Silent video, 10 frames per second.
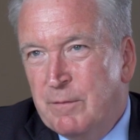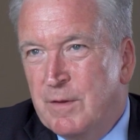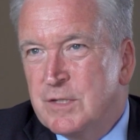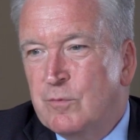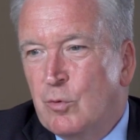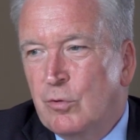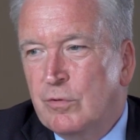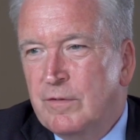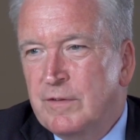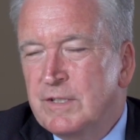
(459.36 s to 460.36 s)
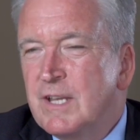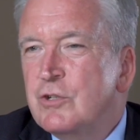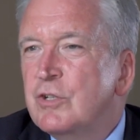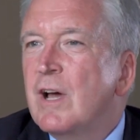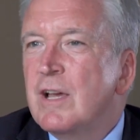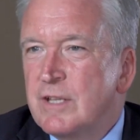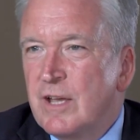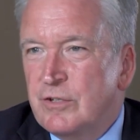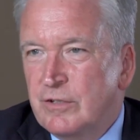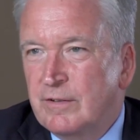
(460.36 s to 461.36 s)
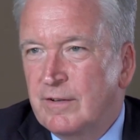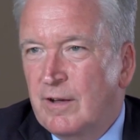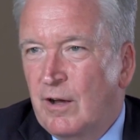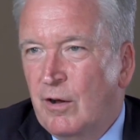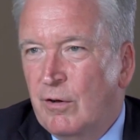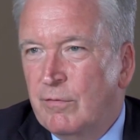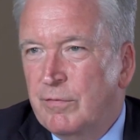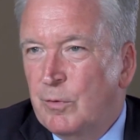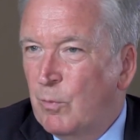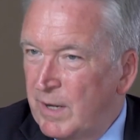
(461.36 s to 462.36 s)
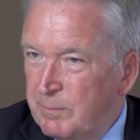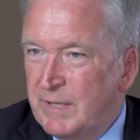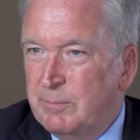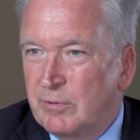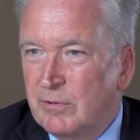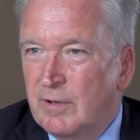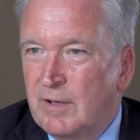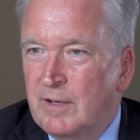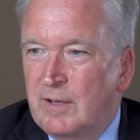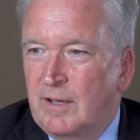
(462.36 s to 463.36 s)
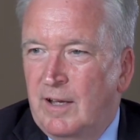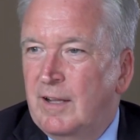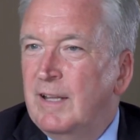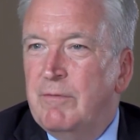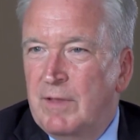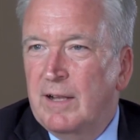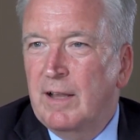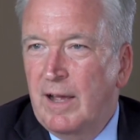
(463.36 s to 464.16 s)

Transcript: first of all, the digitization of the way people uh, live their